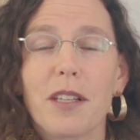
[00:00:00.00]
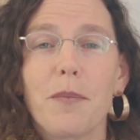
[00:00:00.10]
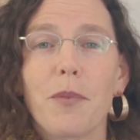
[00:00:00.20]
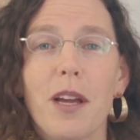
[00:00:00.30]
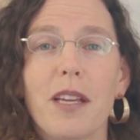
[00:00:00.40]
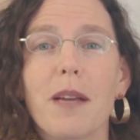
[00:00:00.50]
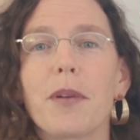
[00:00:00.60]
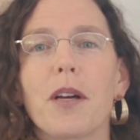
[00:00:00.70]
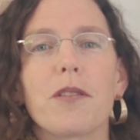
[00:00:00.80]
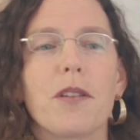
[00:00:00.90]
breaking,
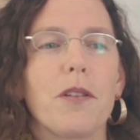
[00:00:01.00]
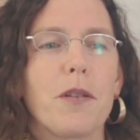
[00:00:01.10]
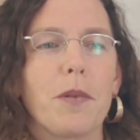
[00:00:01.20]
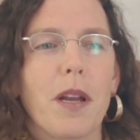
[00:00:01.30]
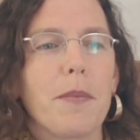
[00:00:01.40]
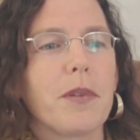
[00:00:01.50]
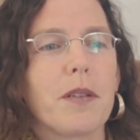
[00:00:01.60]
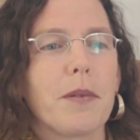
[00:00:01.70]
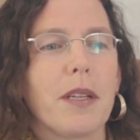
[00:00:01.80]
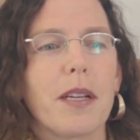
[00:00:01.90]
but also you weren't able
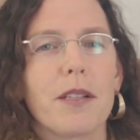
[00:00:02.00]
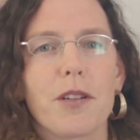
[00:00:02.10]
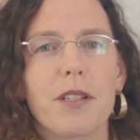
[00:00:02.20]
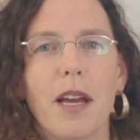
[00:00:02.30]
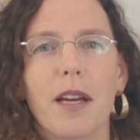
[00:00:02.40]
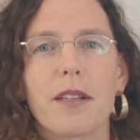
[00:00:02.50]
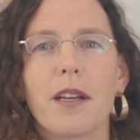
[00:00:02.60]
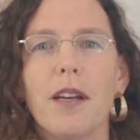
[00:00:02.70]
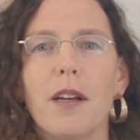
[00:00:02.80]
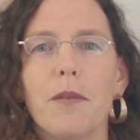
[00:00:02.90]
to really understand
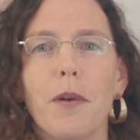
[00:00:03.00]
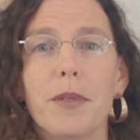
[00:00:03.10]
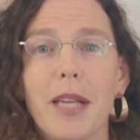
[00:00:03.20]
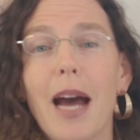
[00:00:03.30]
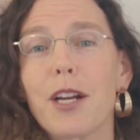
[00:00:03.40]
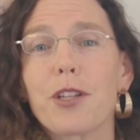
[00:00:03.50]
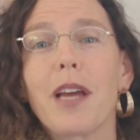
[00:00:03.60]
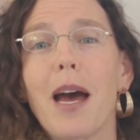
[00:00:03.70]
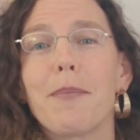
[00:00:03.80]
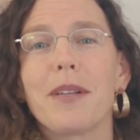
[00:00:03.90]
what was actually
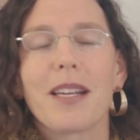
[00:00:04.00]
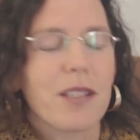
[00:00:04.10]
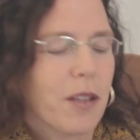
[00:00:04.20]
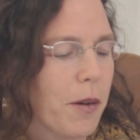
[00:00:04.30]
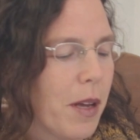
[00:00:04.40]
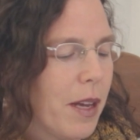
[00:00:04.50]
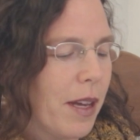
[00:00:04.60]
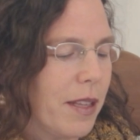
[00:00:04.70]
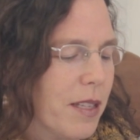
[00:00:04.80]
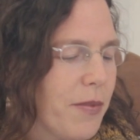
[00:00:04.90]
happening. So
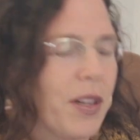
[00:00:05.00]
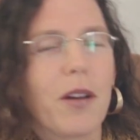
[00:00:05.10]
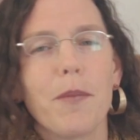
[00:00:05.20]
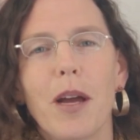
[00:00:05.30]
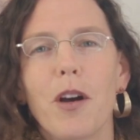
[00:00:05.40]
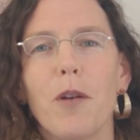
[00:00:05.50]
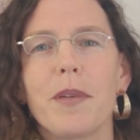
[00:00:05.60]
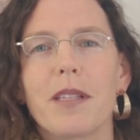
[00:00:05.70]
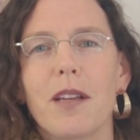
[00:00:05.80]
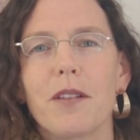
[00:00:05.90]
in this video, my hope
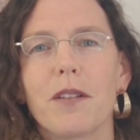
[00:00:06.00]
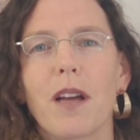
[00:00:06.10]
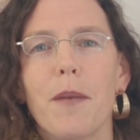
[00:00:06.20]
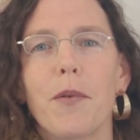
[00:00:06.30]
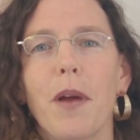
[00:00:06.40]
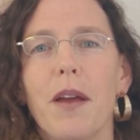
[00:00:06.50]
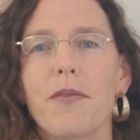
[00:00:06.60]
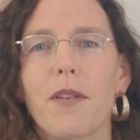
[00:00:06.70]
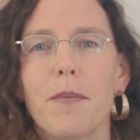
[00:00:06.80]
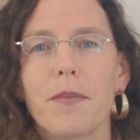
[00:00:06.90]
is that you'll come away
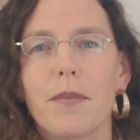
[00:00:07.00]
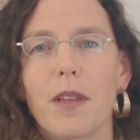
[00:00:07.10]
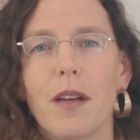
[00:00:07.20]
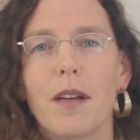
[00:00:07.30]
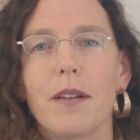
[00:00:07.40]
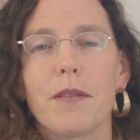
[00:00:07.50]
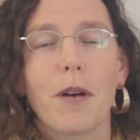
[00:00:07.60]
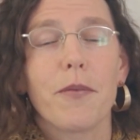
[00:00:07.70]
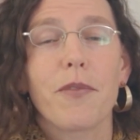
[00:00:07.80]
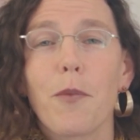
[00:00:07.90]
from
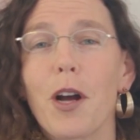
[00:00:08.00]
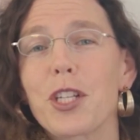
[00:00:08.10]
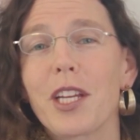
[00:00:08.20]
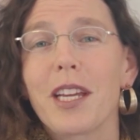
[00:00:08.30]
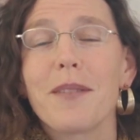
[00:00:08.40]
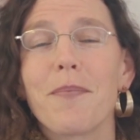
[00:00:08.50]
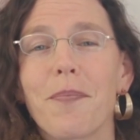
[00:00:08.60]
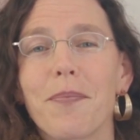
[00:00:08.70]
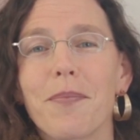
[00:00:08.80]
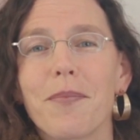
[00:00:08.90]
watching it
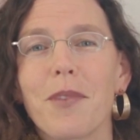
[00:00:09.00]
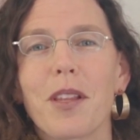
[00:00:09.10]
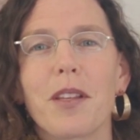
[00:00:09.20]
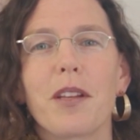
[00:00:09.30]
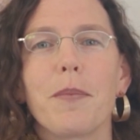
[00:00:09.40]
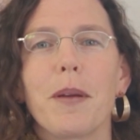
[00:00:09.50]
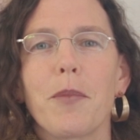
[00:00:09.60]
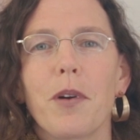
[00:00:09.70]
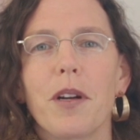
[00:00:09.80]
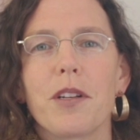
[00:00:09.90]
with a little bit
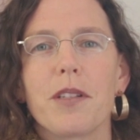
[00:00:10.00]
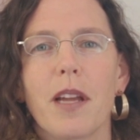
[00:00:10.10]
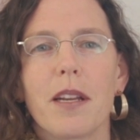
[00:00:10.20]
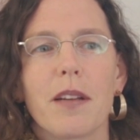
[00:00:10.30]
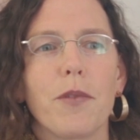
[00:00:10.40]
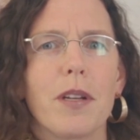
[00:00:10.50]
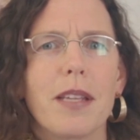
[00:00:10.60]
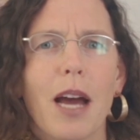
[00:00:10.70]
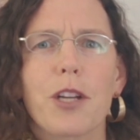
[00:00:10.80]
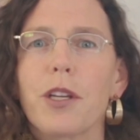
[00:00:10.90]
more understanding of what is
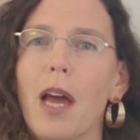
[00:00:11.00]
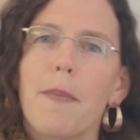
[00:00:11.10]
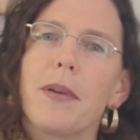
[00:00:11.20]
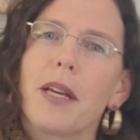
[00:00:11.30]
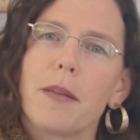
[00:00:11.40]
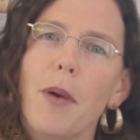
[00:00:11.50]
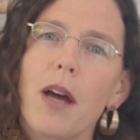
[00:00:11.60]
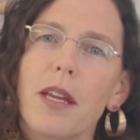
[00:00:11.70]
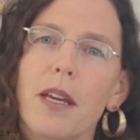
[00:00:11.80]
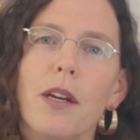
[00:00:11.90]
actually happening in the
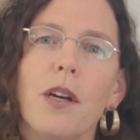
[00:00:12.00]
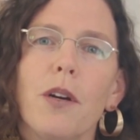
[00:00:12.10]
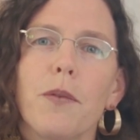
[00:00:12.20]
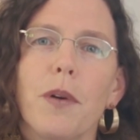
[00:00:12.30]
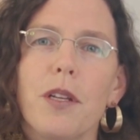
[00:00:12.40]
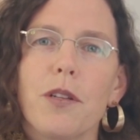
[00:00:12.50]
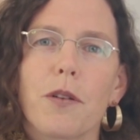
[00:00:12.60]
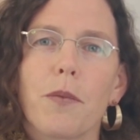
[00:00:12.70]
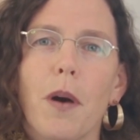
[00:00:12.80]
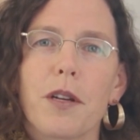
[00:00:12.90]
body when
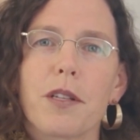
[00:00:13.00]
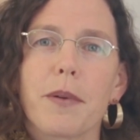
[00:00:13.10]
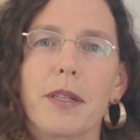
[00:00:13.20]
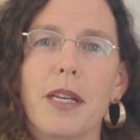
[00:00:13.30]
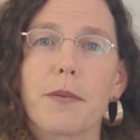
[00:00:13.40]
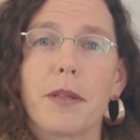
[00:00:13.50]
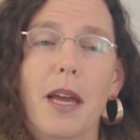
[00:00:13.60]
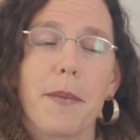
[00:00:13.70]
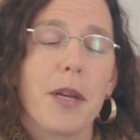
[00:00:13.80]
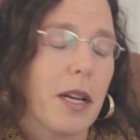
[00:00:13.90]
your water's released, when
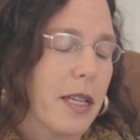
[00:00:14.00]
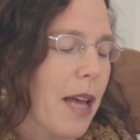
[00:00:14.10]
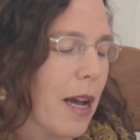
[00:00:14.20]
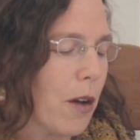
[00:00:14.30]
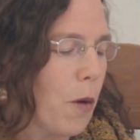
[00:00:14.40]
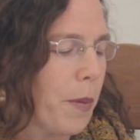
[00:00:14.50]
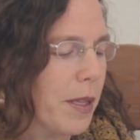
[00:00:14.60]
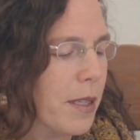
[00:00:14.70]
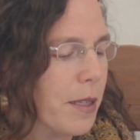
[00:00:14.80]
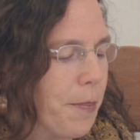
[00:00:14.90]
the amniotic sac
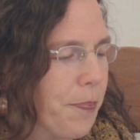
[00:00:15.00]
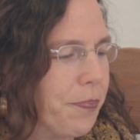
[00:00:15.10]
opens.